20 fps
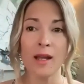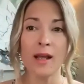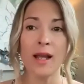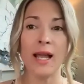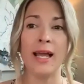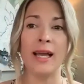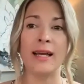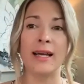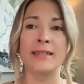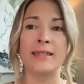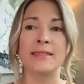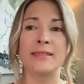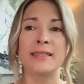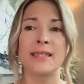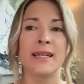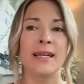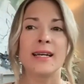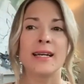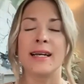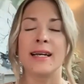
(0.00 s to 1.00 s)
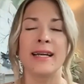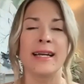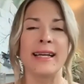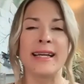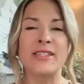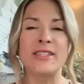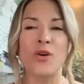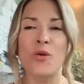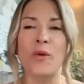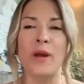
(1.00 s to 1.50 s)
And
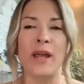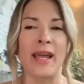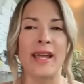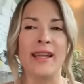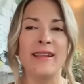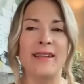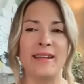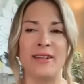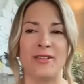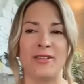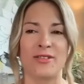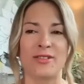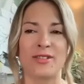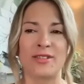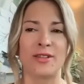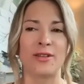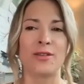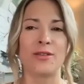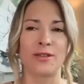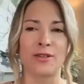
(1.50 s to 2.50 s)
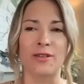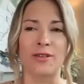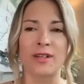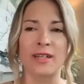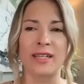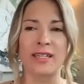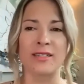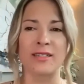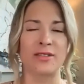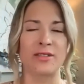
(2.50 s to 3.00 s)
it's okay that you're still
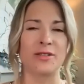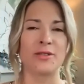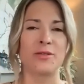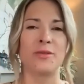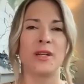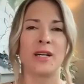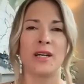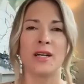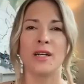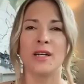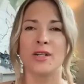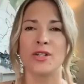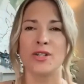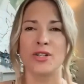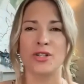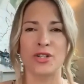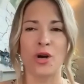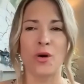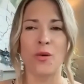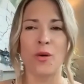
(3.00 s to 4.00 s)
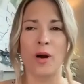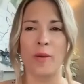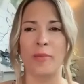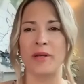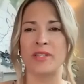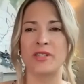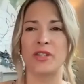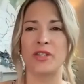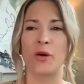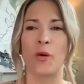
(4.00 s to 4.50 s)
learning to show up
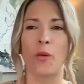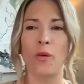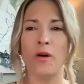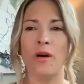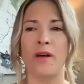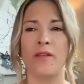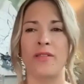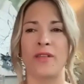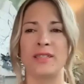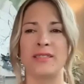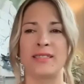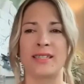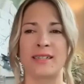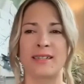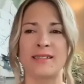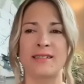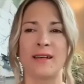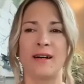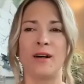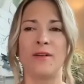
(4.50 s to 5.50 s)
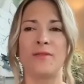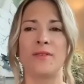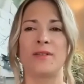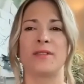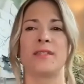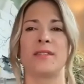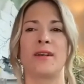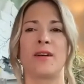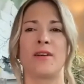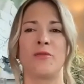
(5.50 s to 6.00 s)
as your authentic self. And
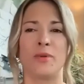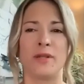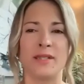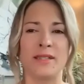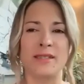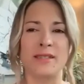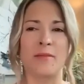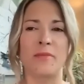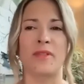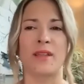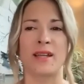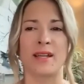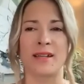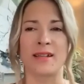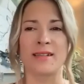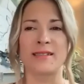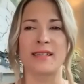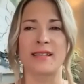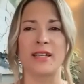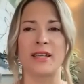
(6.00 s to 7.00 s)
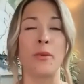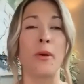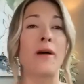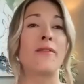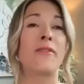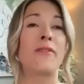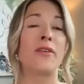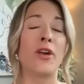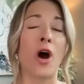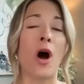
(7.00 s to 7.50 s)
there have been some things that you
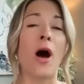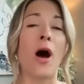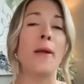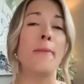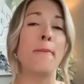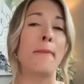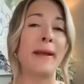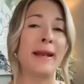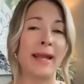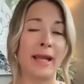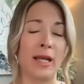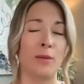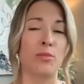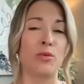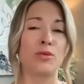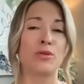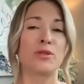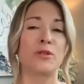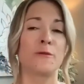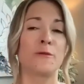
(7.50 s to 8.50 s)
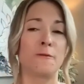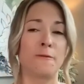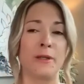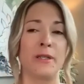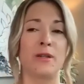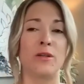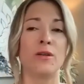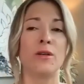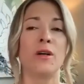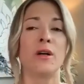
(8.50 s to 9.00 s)
have not been able to
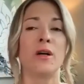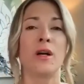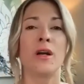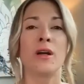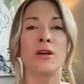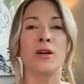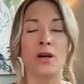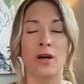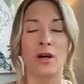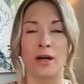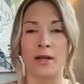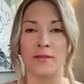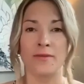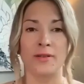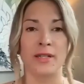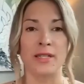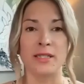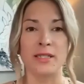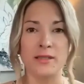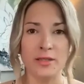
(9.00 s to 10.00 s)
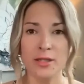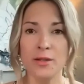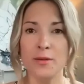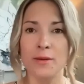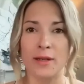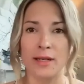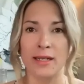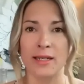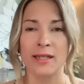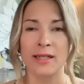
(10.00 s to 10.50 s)
feel confident
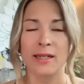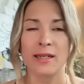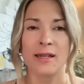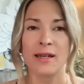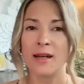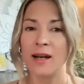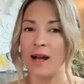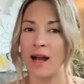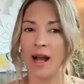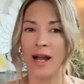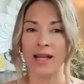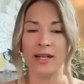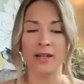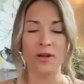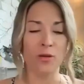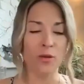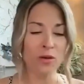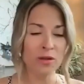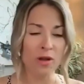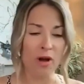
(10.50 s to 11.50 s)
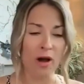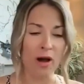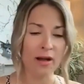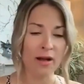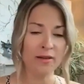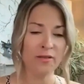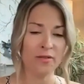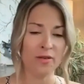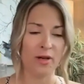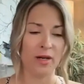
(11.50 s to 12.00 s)
doing. I know a lot
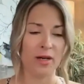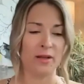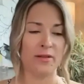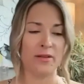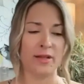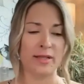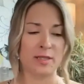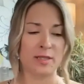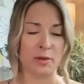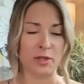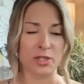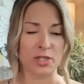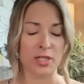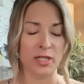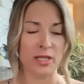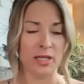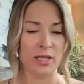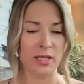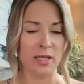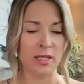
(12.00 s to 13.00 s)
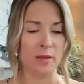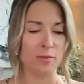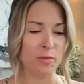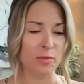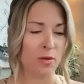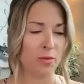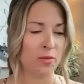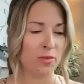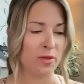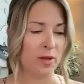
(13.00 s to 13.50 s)
of, especially the
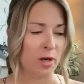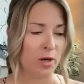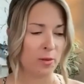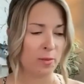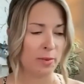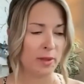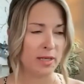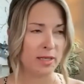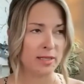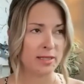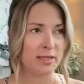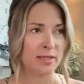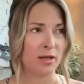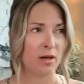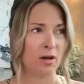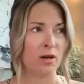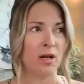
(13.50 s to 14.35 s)
hypnotherapists